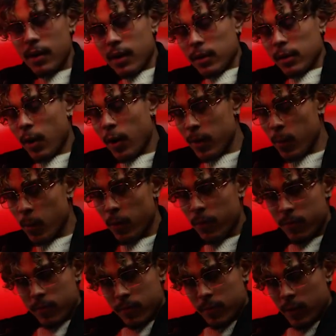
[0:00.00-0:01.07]
A lot of them were
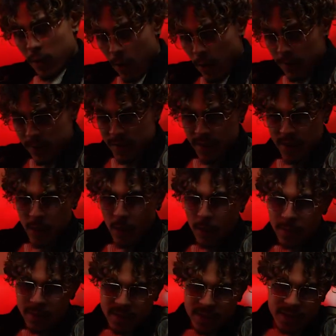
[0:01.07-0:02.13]
obviously
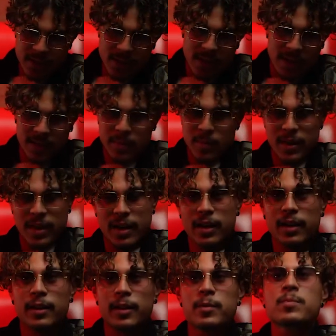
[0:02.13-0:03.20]
garbage at the
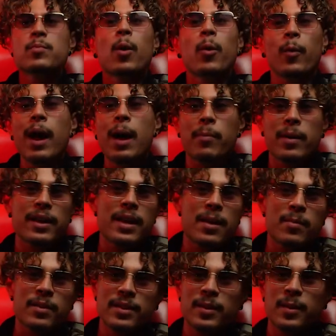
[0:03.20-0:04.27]
beginning. It was more rap. I came
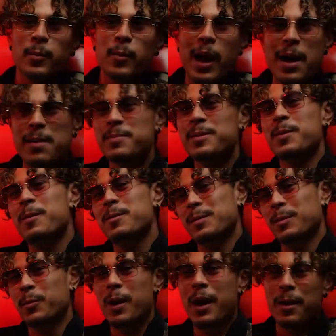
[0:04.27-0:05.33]
into the rap, so I was
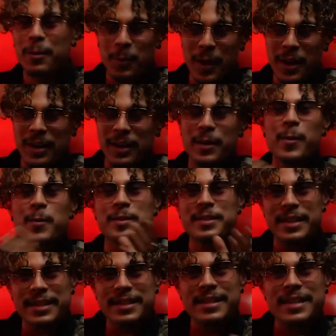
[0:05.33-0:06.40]
writing, you know,
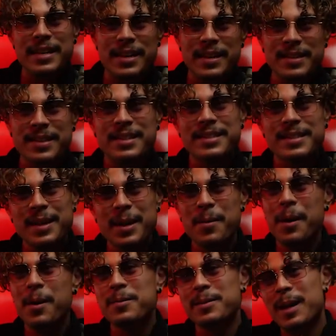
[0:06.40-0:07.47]
16 and stuff.
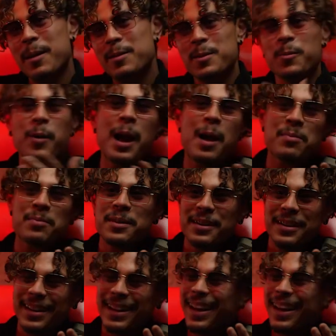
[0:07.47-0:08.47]
I was a rapper.